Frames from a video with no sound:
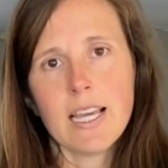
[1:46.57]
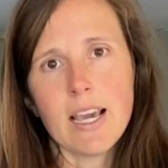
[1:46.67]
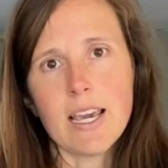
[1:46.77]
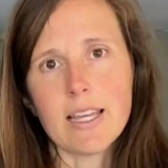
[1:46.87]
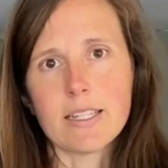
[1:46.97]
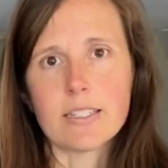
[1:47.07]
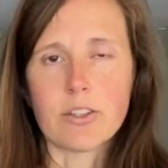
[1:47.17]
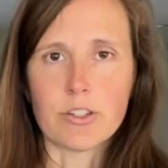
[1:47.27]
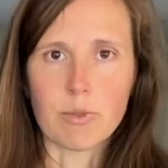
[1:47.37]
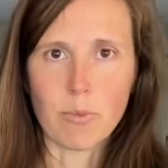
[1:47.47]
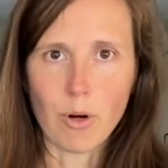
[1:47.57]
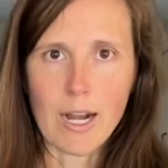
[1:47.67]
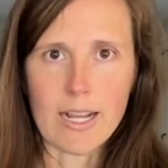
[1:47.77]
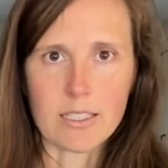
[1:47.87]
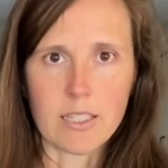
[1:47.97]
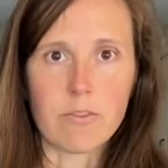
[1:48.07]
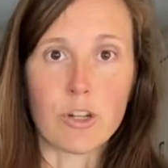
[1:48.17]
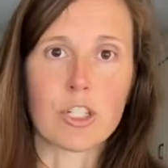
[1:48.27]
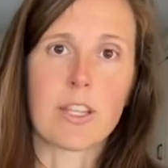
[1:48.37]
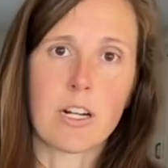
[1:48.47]
And there's a borax, a
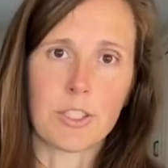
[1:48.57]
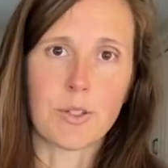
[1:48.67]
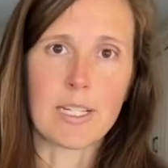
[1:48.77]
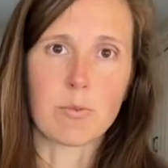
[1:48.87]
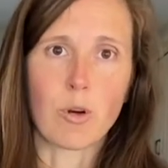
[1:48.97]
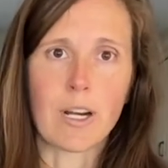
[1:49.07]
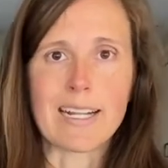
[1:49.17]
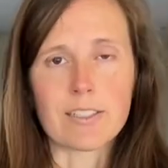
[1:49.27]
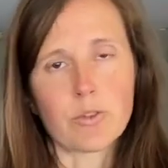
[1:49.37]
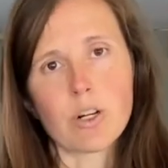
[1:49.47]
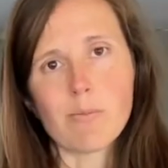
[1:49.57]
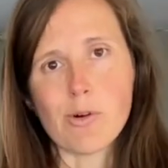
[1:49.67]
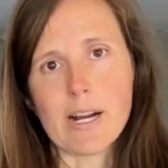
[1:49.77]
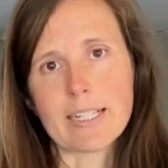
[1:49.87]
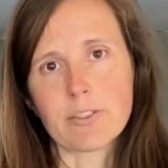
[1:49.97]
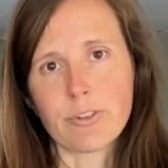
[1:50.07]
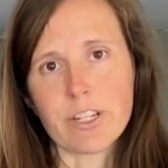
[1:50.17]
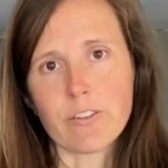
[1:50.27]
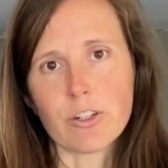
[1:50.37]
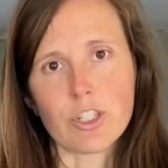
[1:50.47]
version that also has borax or a borax-free
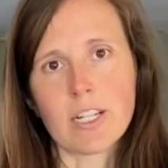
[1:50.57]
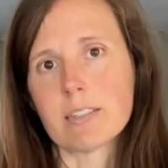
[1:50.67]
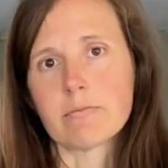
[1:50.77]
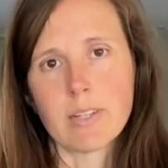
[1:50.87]
version,